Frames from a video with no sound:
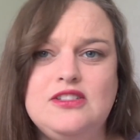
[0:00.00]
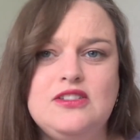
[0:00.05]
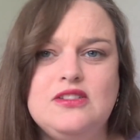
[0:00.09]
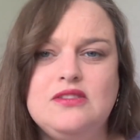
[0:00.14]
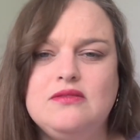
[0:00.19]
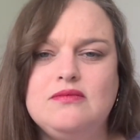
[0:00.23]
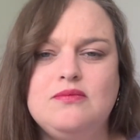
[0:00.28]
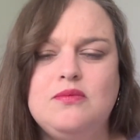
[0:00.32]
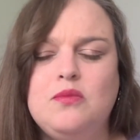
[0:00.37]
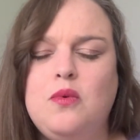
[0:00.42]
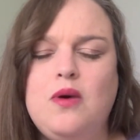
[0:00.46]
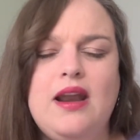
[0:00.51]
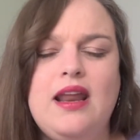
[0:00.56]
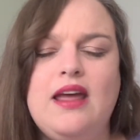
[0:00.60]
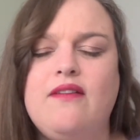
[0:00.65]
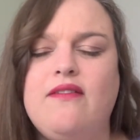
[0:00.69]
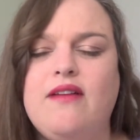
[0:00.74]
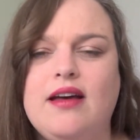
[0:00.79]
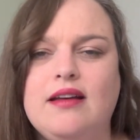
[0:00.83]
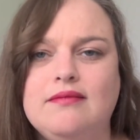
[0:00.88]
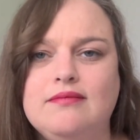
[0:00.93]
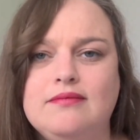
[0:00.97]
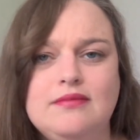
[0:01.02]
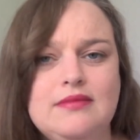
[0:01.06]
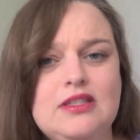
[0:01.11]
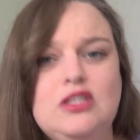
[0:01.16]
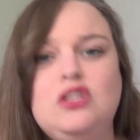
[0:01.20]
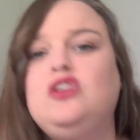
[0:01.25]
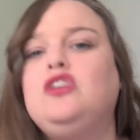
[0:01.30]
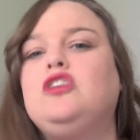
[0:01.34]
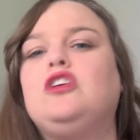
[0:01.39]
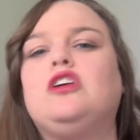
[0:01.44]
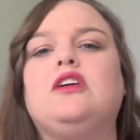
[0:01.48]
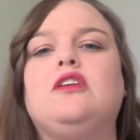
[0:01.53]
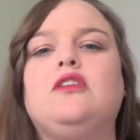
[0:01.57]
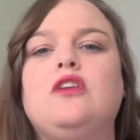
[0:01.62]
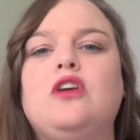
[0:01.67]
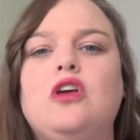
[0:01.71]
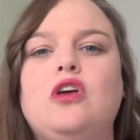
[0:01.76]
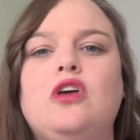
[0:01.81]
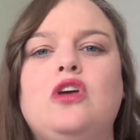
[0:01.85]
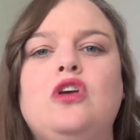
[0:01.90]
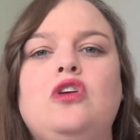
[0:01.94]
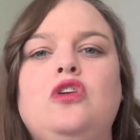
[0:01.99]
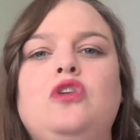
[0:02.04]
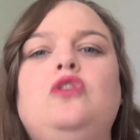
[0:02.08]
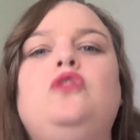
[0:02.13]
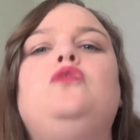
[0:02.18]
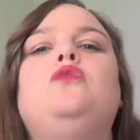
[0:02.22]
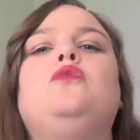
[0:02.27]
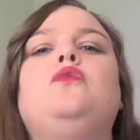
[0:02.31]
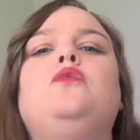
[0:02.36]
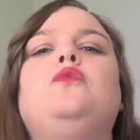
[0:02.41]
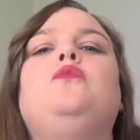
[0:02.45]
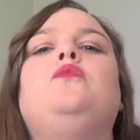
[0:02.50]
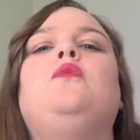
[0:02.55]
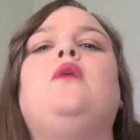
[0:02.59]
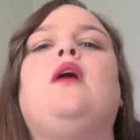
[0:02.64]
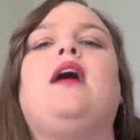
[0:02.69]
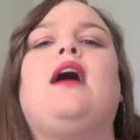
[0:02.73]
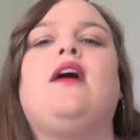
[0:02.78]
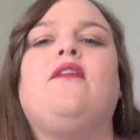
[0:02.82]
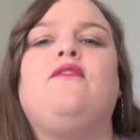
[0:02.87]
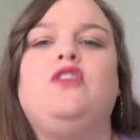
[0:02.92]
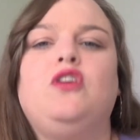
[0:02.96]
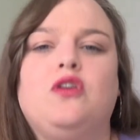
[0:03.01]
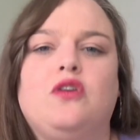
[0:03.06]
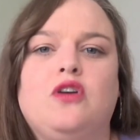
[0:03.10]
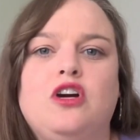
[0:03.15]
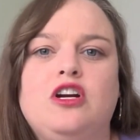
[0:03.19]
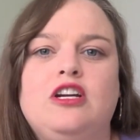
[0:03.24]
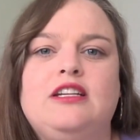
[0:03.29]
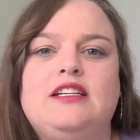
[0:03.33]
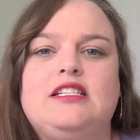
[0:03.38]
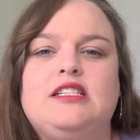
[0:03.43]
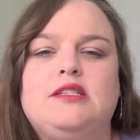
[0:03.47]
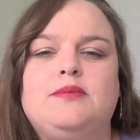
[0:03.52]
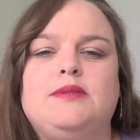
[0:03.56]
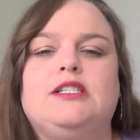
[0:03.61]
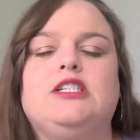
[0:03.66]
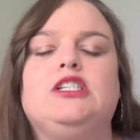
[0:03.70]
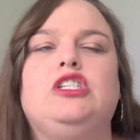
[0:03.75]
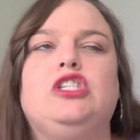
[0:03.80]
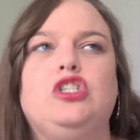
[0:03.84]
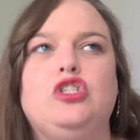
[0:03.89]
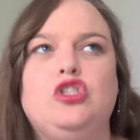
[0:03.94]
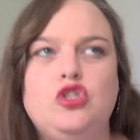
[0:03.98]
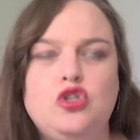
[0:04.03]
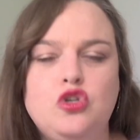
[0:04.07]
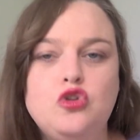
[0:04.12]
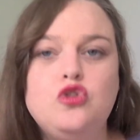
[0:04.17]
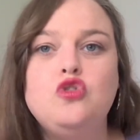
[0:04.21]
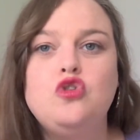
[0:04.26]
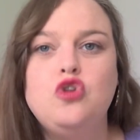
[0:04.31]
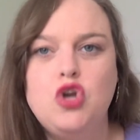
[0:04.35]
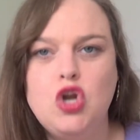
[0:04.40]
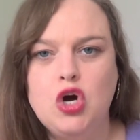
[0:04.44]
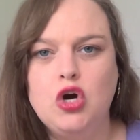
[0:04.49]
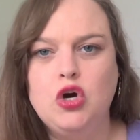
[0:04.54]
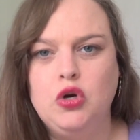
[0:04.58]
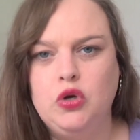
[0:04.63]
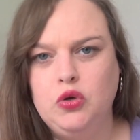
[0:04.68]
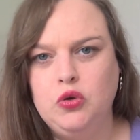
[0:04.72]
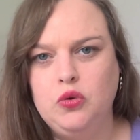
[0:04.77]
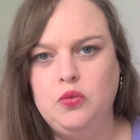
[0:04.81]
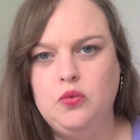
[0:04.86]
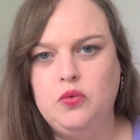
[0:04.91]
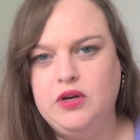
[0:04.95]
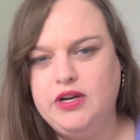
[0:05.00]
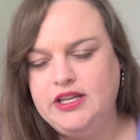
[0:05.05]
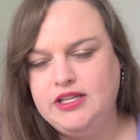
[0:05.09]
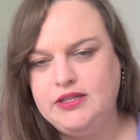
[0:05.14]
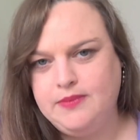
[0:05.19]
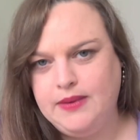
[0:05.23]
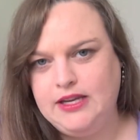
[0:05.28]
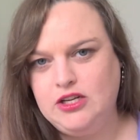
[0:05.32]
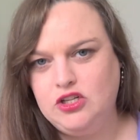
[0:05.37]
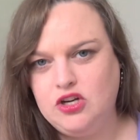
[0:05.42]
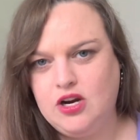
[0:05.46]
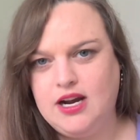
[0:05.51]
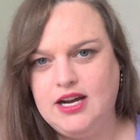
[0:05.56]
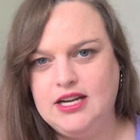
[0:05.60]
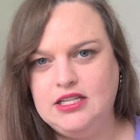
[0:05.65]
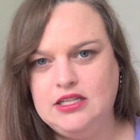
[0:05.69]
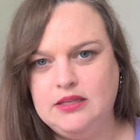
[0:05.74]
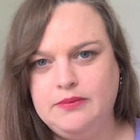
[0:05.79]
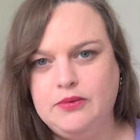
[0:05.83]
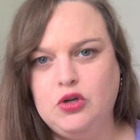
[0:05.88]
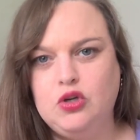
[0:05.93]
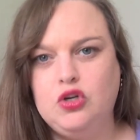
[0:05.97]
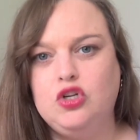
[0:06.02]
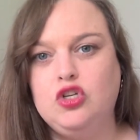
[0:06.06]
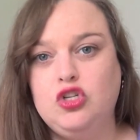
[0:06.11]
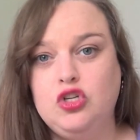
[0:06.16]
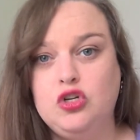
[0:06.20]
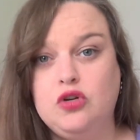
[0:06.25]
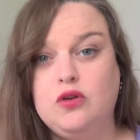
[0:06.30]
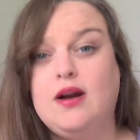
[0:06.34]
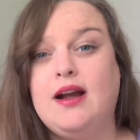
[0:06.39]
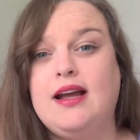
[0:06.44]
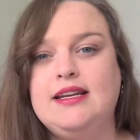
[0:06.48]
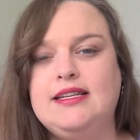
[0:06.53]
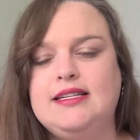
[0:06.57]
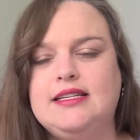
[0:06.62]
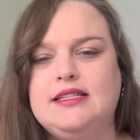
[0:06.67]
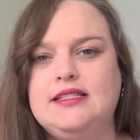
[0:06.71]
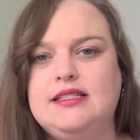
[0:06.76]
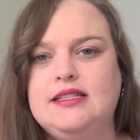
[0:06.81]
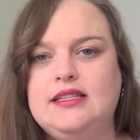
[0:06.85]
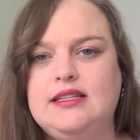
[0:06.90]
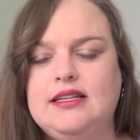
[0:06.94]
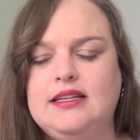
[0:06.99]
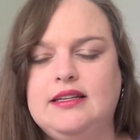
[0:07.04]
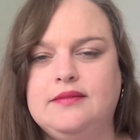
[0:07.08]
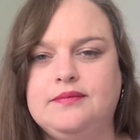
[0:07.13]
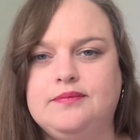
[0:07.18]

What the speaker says: whatever. You have your own experiences. You know what has been tried to put on your identity.